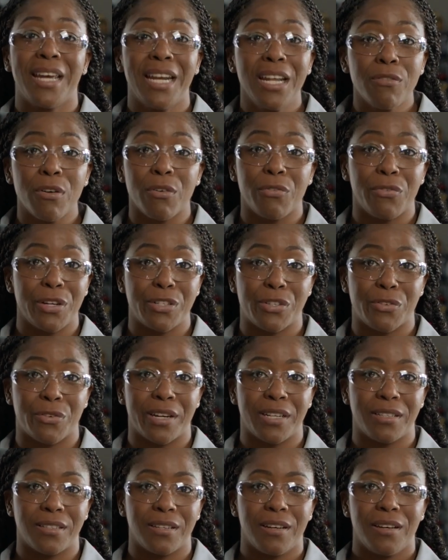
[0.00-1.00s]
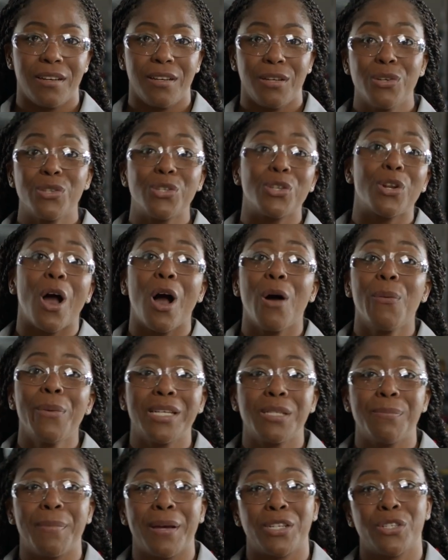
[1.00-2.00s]
any refrigerant, you should
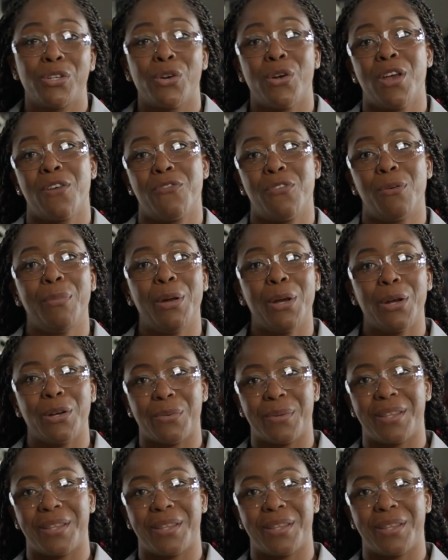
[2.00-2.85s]
always make sure you're familiar